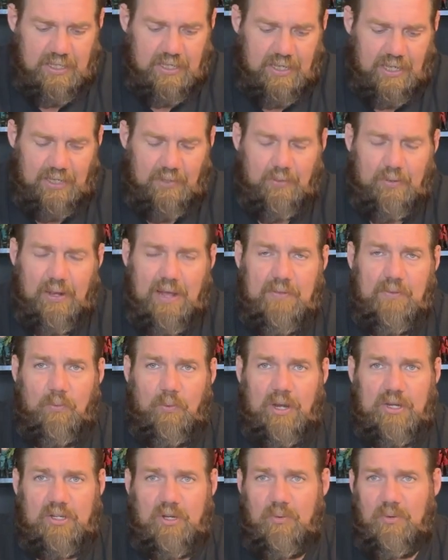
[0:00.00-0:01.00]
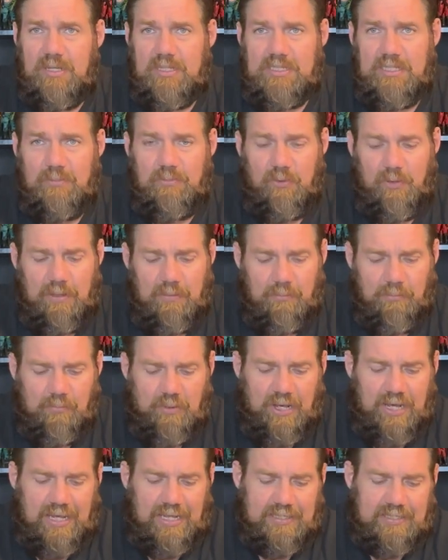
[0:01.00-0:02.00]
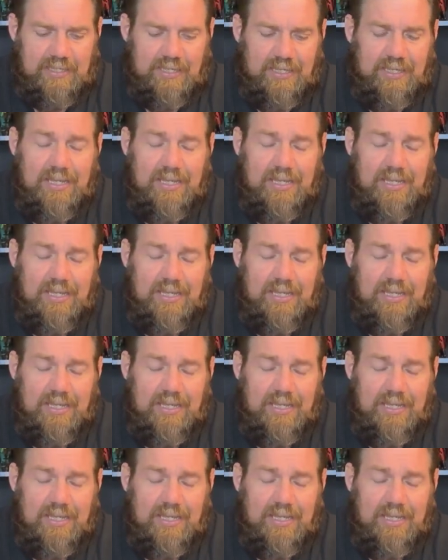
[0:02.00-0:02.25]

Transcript: I know we're gonna have the retro one at some point, but